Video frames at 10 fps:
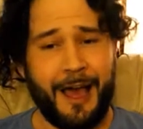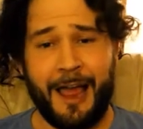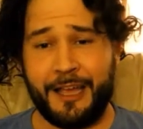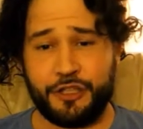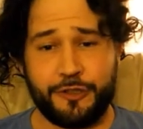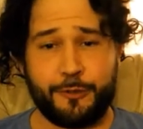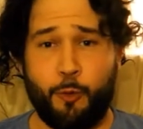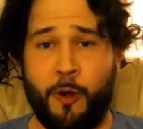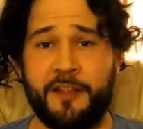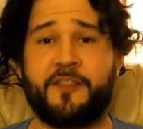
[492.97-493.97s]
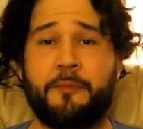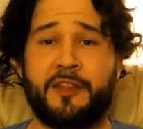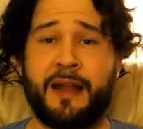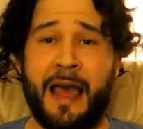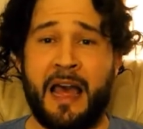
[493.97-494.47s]
I just want
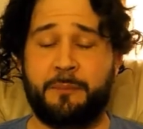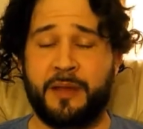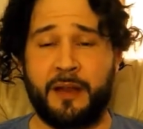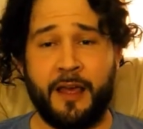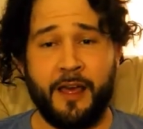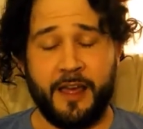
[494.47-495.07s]
something to happen.